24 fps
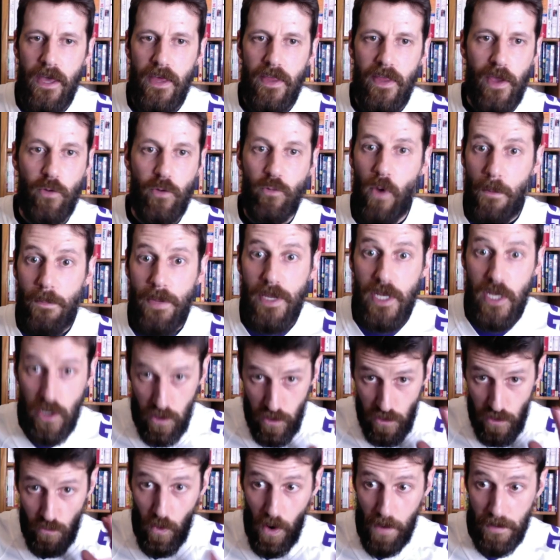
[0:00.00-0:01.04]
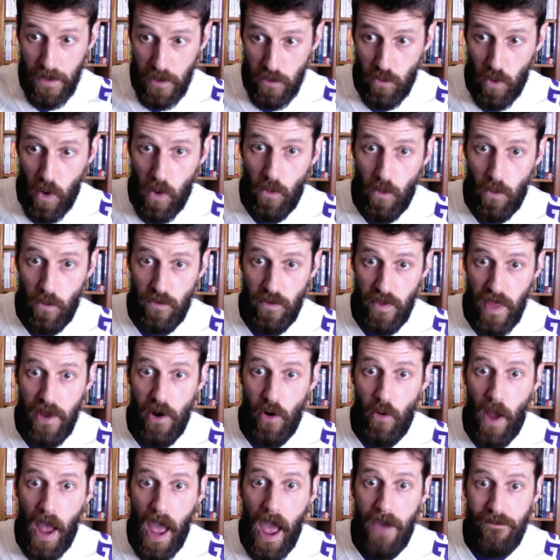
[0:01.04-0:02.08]
Like women, women won't, they
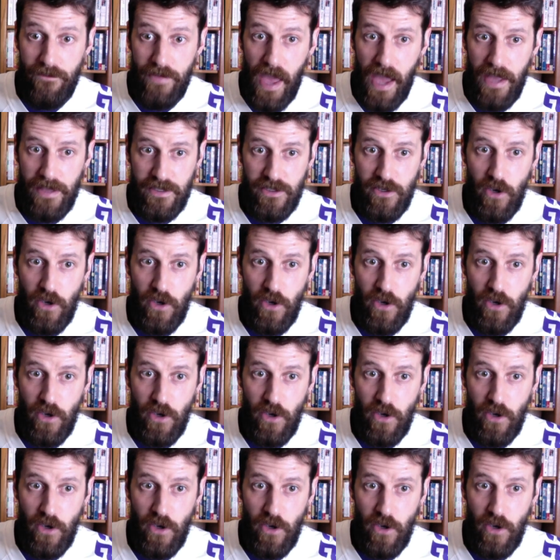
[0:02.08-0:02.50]
don't have that.